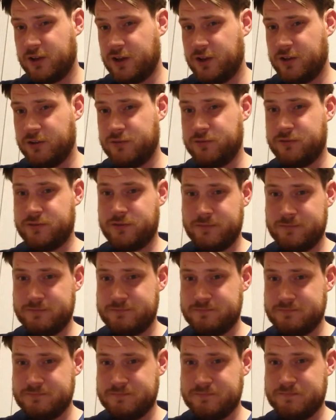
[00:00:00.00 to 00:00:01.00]
of
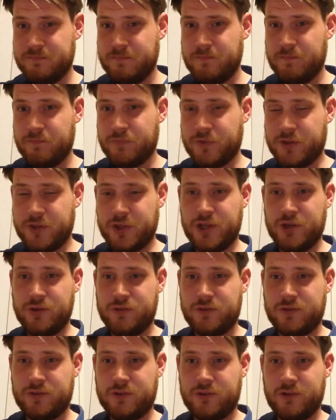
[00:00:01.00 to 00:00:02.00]

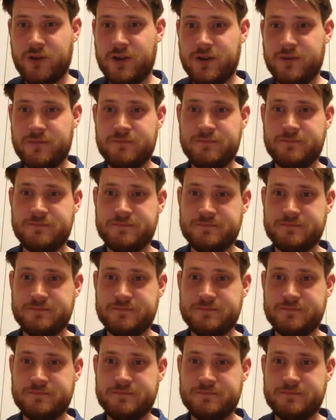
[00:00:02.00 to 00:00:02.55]
youth to it.